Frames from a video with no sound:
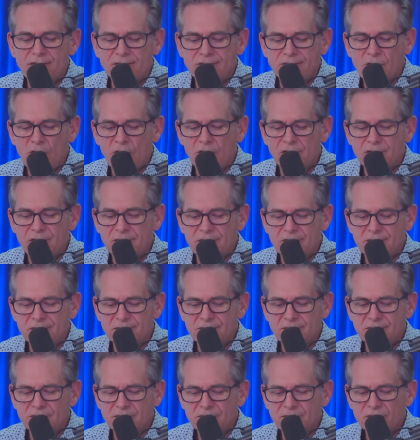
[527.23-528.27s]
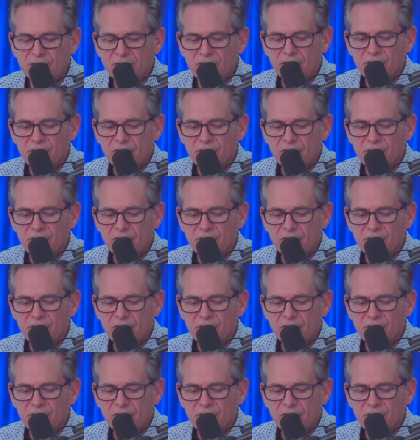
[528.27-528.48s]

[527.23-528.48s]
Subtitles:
saw this.